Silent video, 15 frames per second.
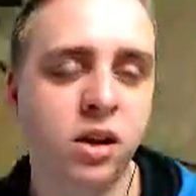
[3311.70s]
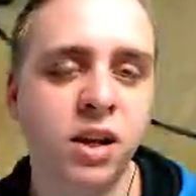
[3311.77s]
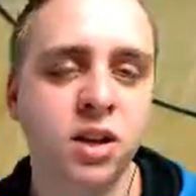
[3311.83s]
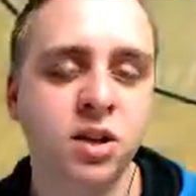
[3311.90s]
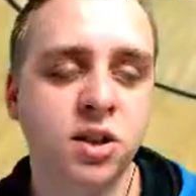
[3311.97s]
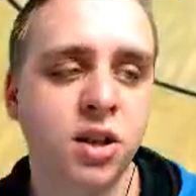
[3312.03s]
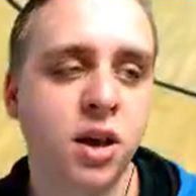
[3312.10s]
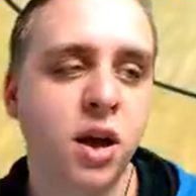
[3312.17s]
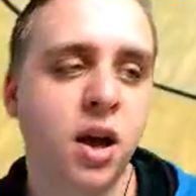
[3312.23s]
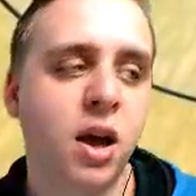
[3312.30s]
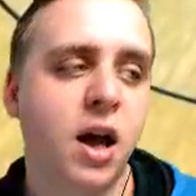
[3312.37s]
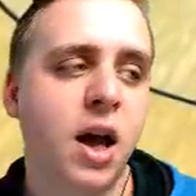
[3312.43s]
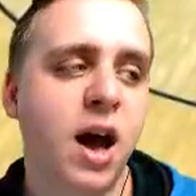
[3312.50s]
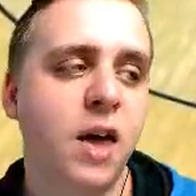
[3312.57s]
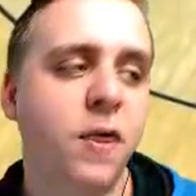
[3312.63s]
at least,
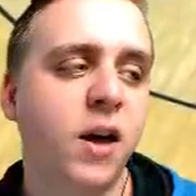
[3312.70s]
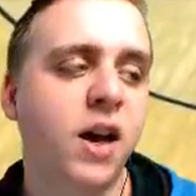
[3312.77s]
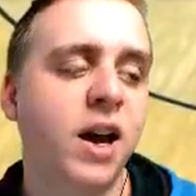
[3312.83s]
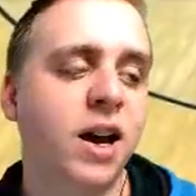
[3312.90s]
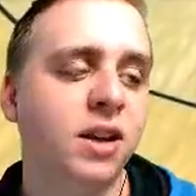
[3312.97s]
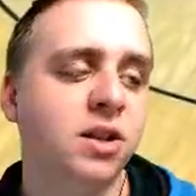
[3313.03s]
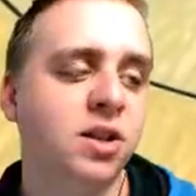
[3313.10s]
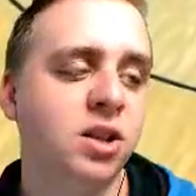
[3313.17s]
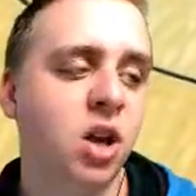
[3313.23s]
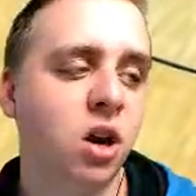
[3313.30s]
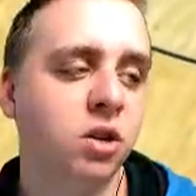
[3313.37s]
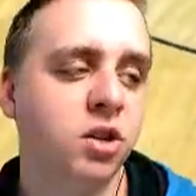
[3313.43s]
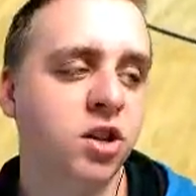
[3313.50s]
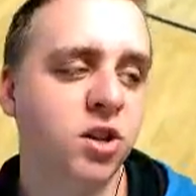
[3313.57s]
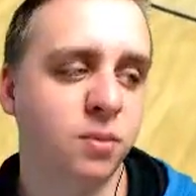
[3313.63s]
I think I can
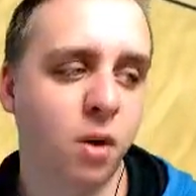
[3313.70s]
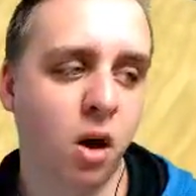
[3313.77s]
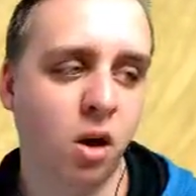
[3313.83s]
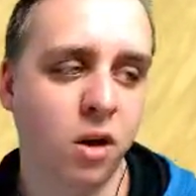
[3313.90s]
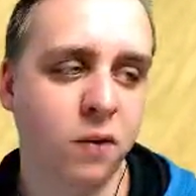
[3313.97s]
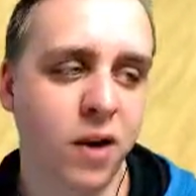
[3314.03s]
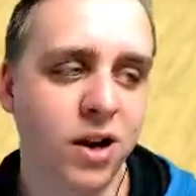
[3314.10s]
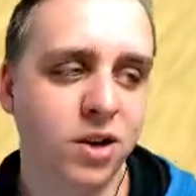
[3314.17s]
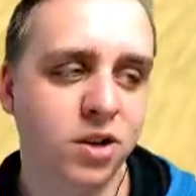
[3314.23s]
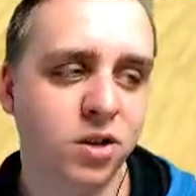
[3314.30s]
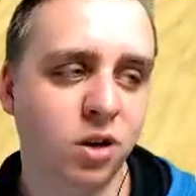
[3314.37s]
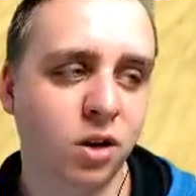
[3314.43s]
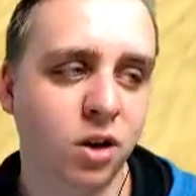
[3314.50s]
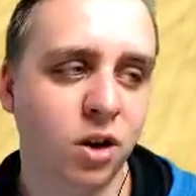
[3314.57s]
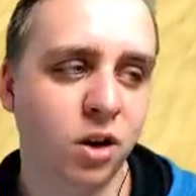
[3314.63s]
start small. If I
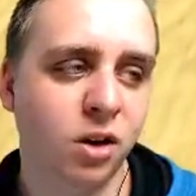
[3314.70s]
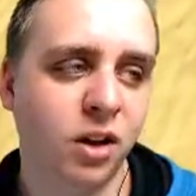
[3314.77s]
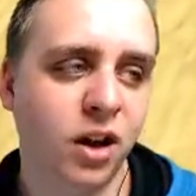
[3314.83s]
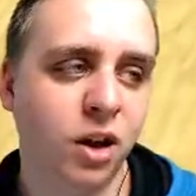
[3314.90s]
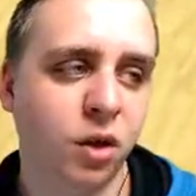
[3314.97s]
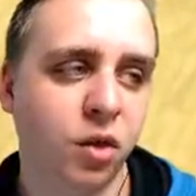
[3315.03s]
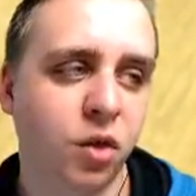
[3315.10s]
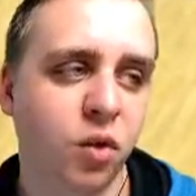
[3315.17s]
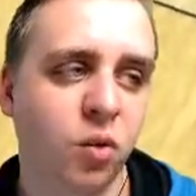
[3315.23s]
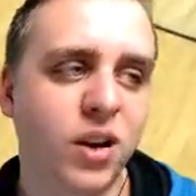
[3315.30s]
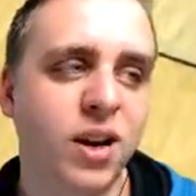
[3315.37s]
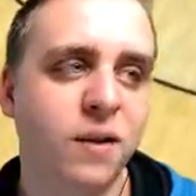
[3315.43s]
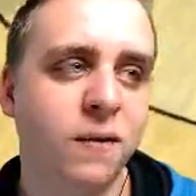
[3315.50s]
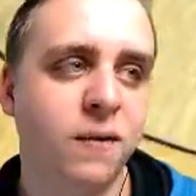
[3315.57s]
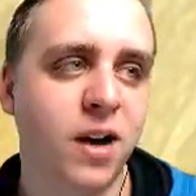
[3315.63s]
just learn like
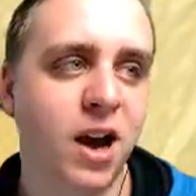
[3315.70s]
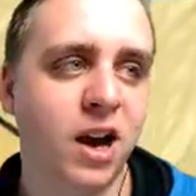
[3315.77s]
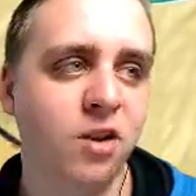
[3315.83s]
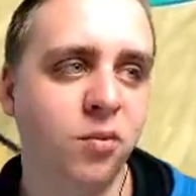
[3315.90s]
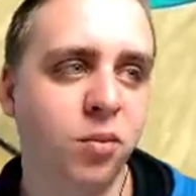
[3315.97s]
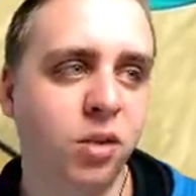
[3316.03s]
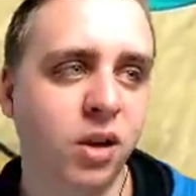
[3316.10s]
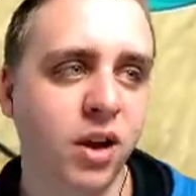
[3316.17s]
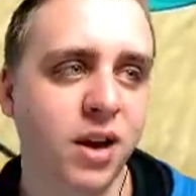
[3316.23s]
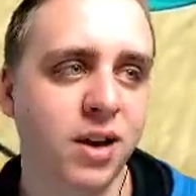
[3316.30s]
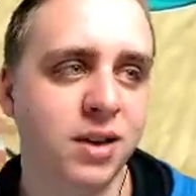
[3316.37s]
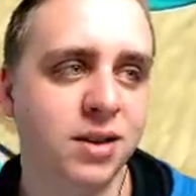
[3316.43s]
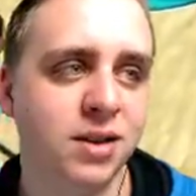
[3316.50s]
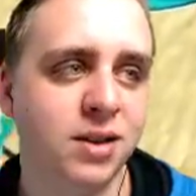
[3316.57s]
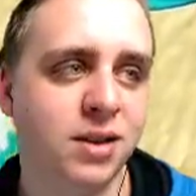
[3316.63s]
3 to 5
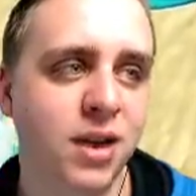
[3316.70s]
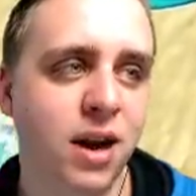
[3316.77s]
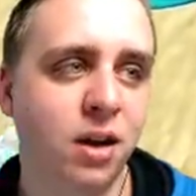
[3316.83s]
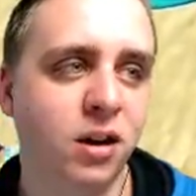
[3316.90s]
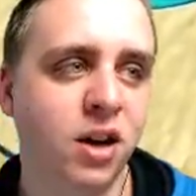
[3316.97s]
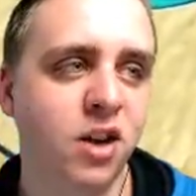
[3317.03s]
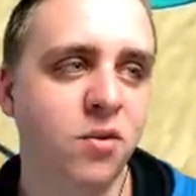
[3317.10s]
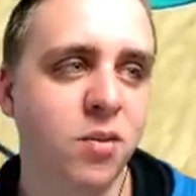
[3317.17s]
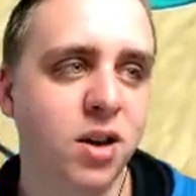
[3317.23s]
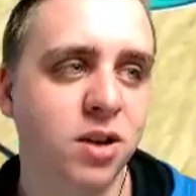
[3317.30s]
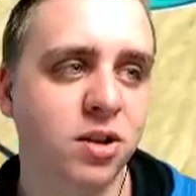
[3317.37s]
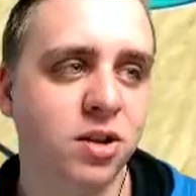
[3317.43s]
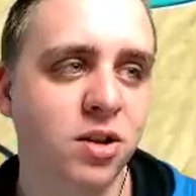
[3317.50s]
plays, that'll give me a